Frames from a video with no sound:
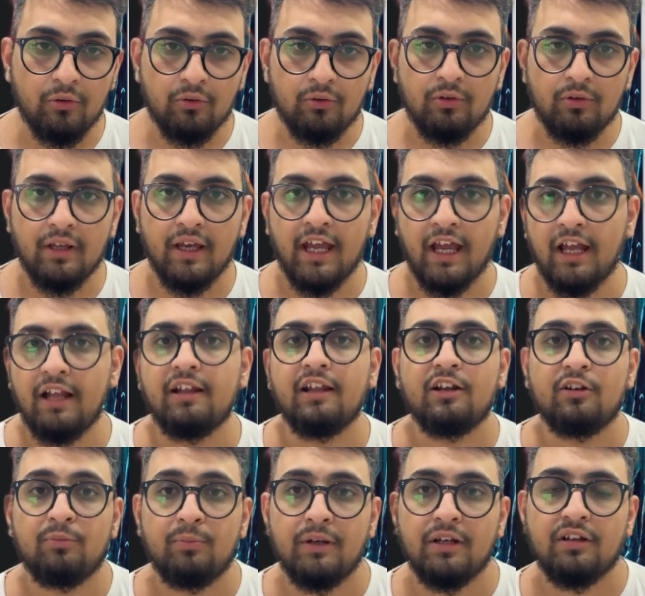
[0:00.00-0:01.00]
tuned and
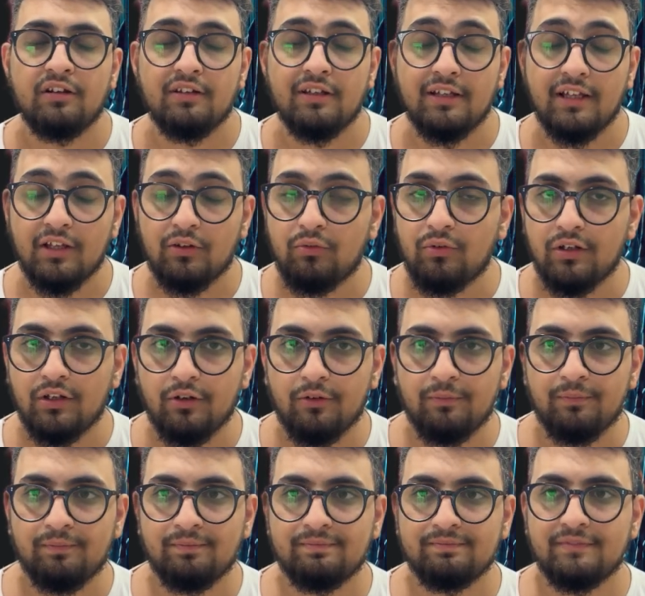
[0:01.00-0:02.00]
let's meet in the next video.
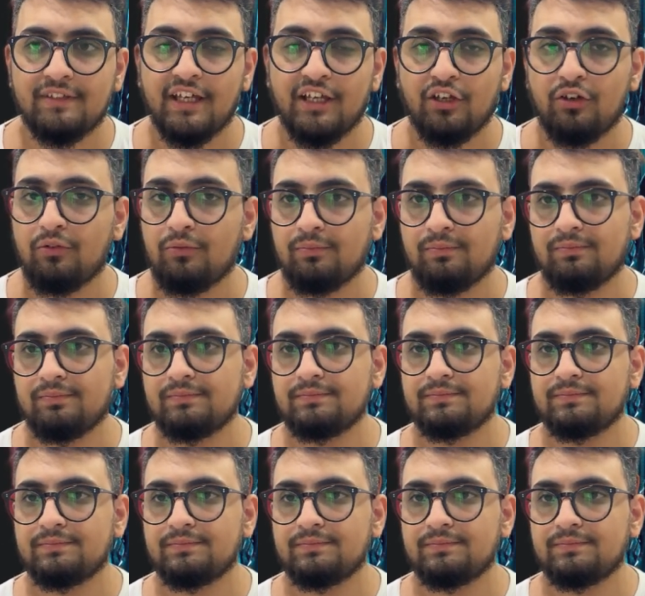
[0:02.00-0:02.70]
Thank you.